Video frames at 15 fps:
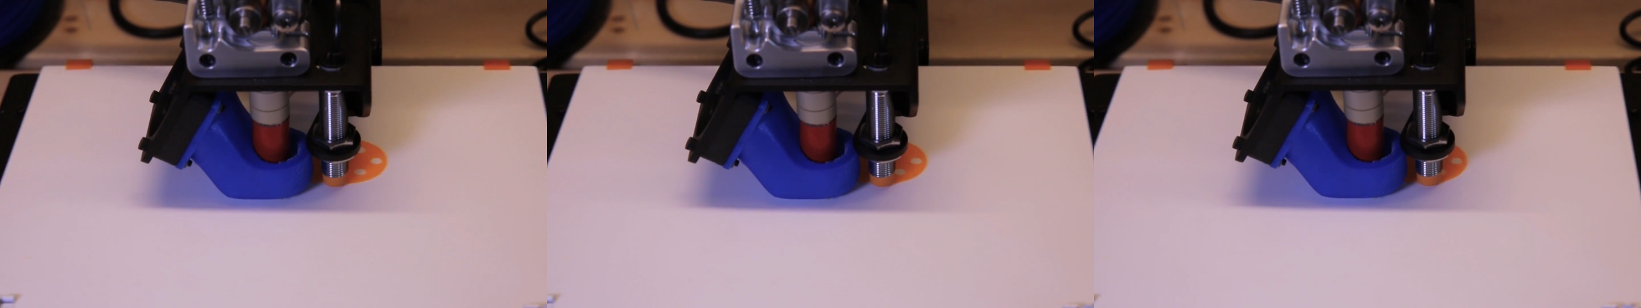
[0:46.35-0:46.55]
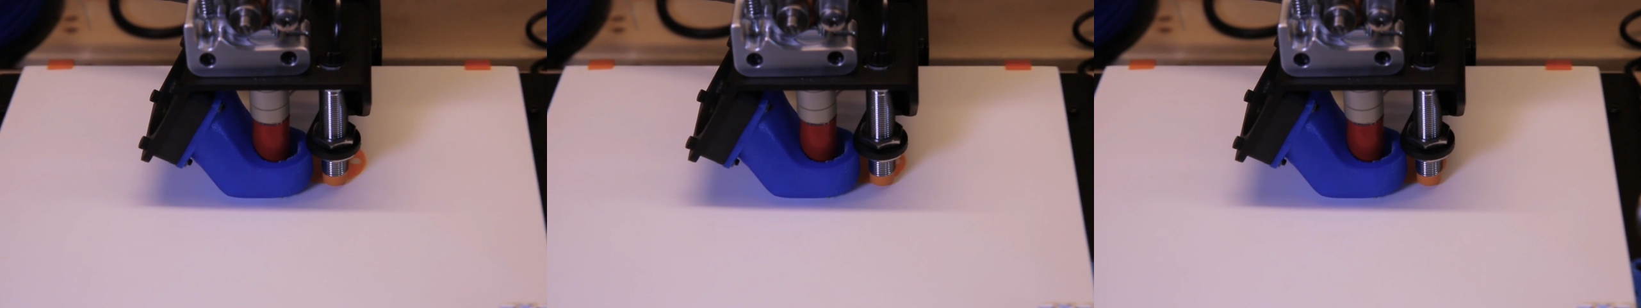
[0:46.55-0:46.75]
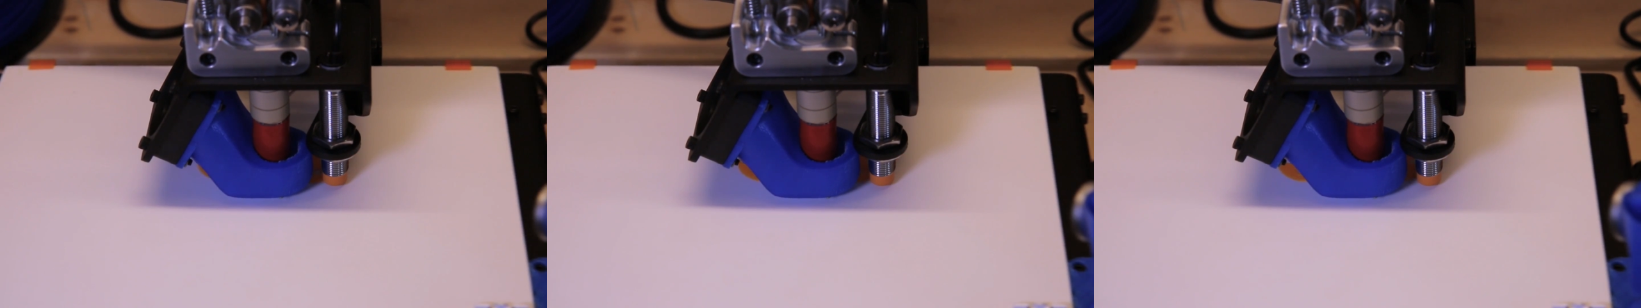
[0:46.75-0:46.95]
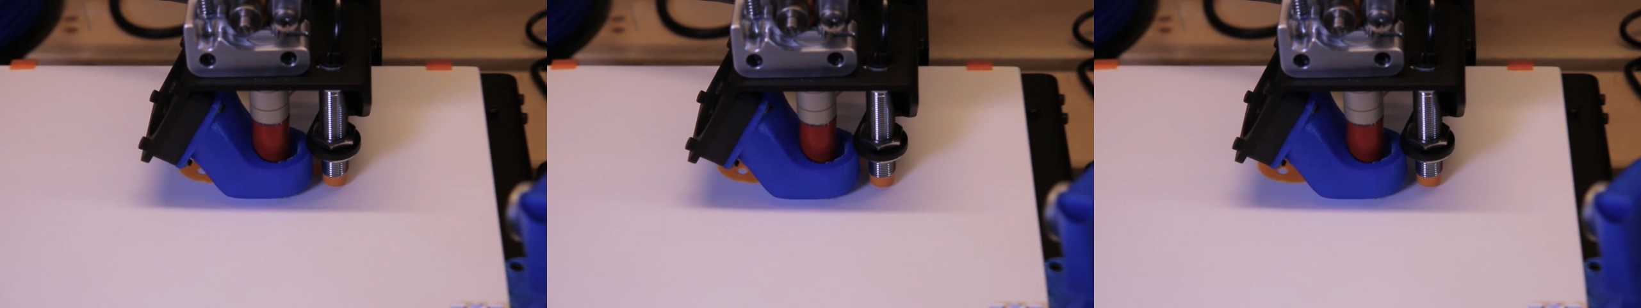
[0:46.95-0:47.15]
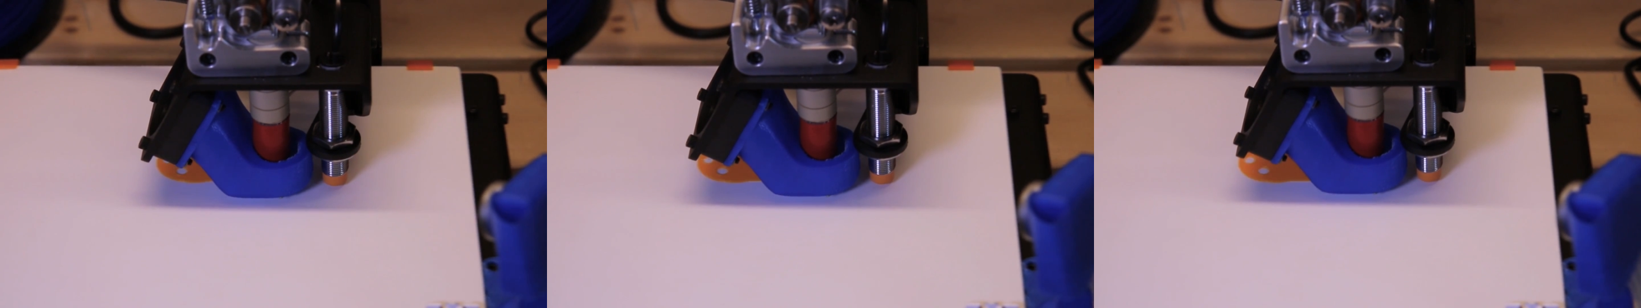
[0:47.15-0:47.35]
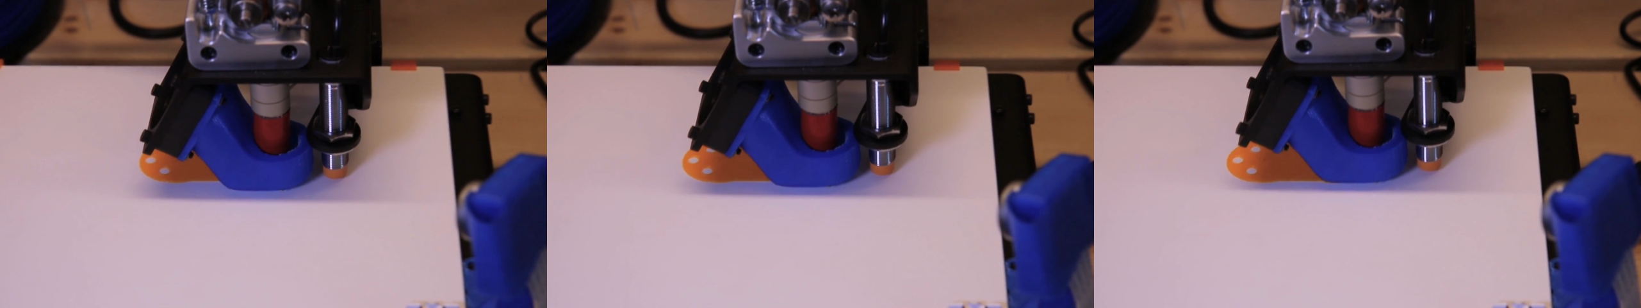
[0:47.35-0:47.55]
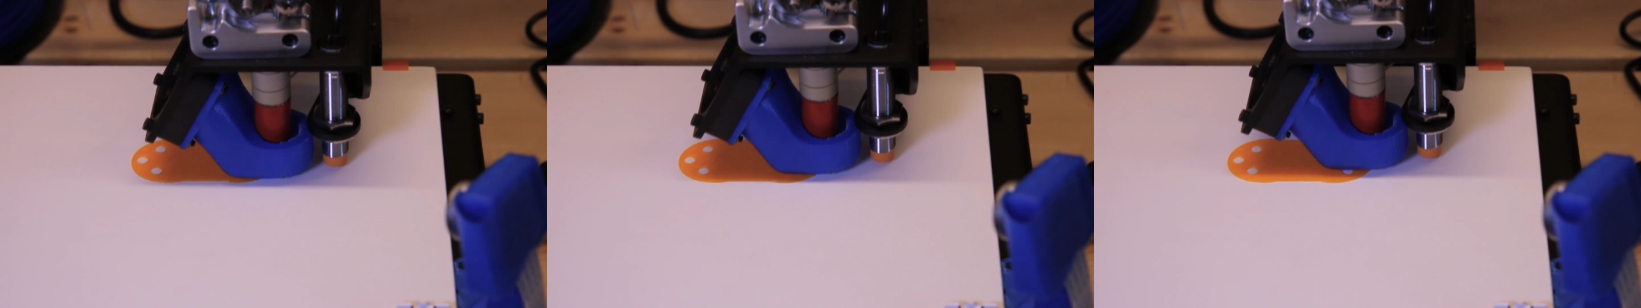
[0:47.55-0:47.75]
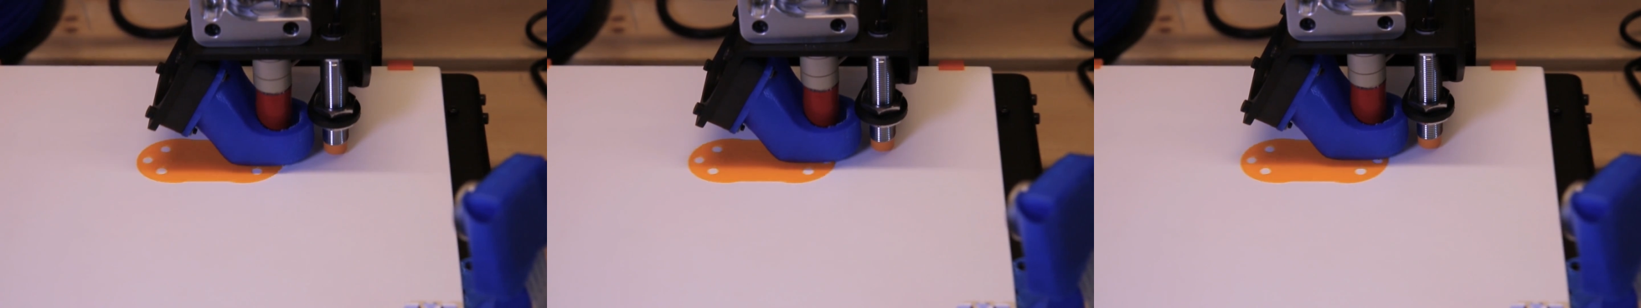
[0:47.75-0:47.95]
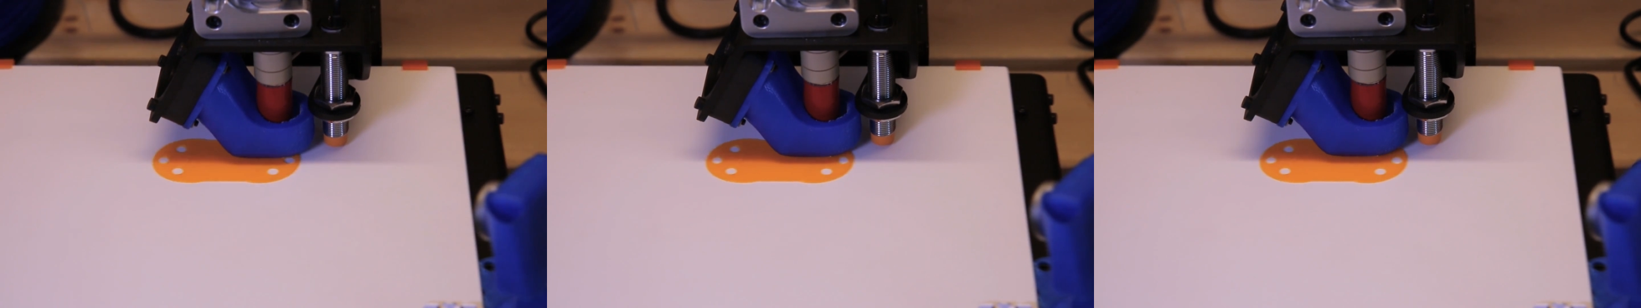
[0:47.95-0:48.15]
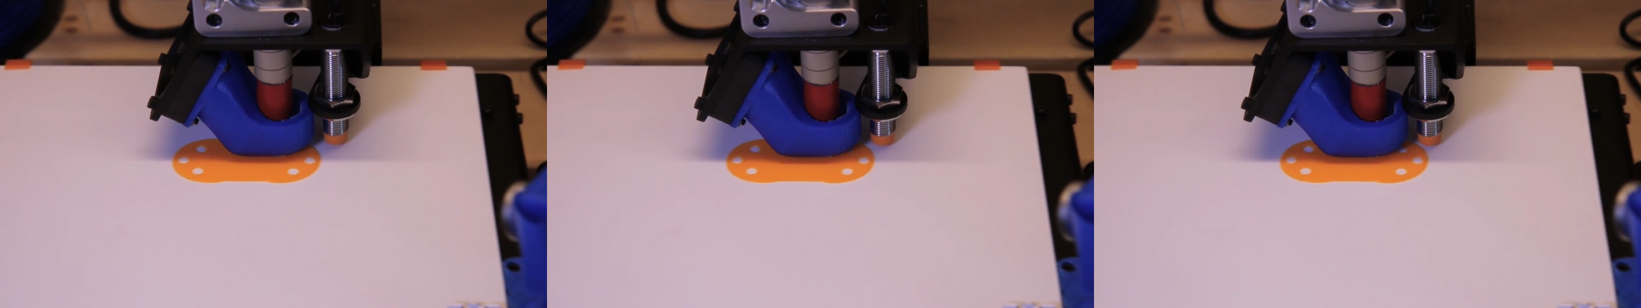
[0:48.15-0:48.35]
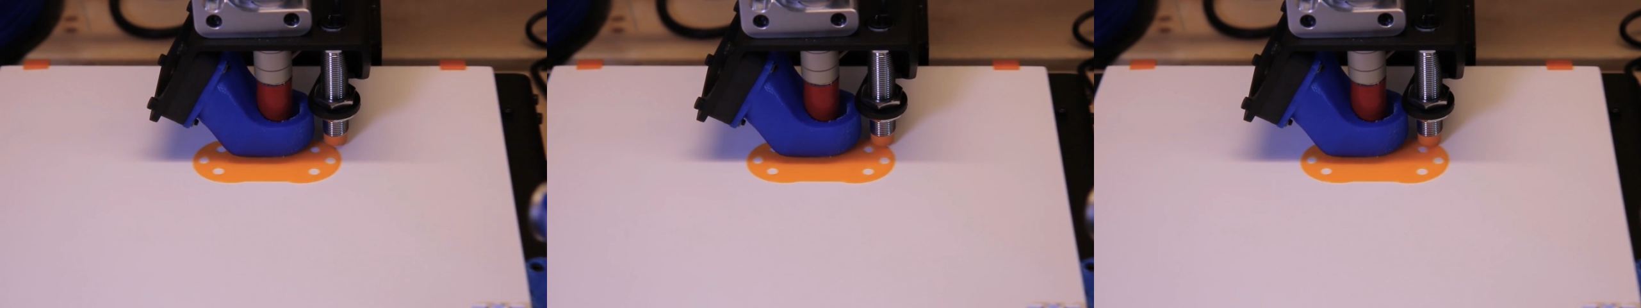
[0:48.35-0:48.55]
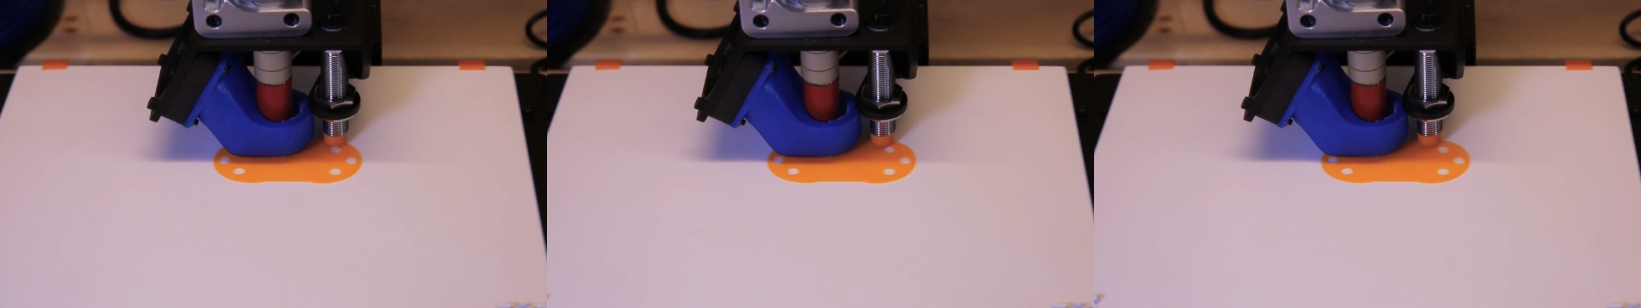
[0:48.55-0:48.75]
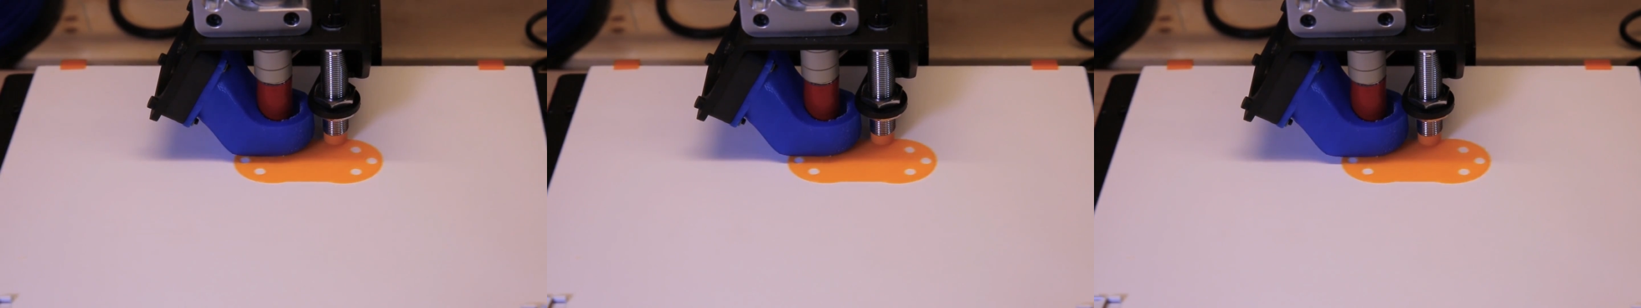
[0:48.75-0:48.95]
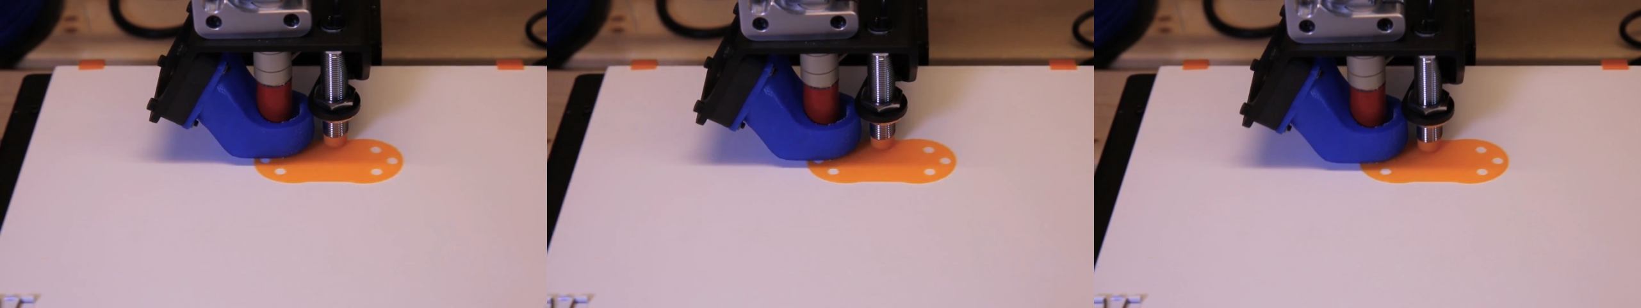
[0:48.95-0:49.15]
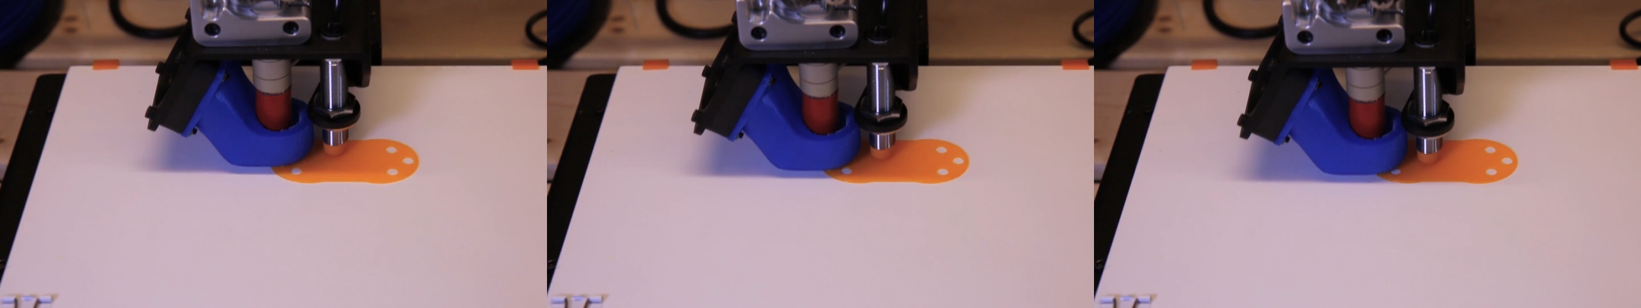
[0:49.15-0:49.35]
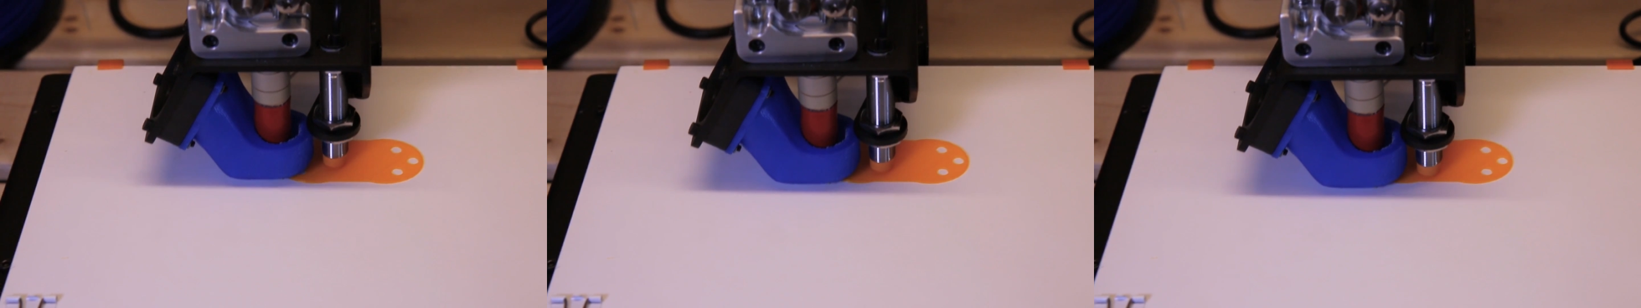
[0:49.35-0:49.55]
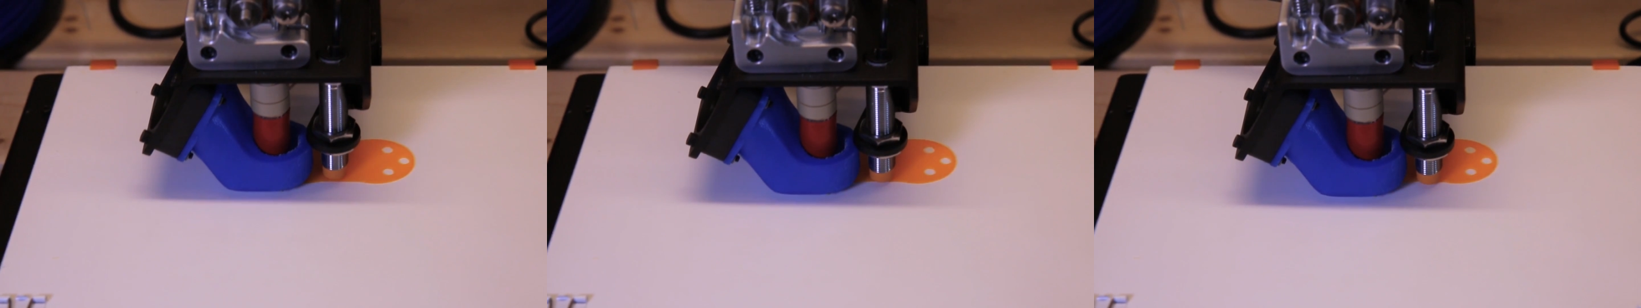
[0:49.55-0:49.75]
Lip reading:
(no speaker visible)